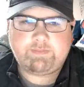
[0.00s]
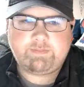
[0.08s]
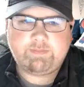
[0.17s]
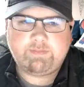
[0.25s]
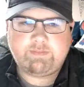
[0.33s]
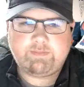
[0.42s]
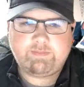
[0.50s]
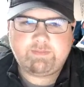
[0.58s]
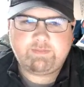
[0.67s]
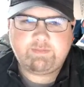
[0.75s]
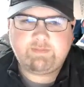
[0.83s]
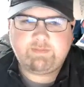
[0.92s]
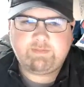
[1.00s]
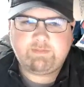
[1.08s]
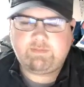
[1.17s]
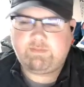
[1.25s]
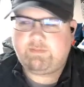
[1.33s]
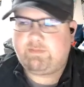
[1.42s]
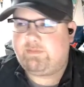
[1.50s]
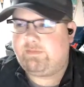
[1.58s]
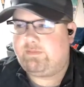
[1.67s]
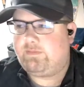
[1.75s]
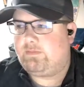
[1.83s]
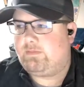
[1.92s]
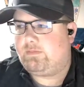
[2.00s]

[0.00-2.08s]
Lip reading: (silent)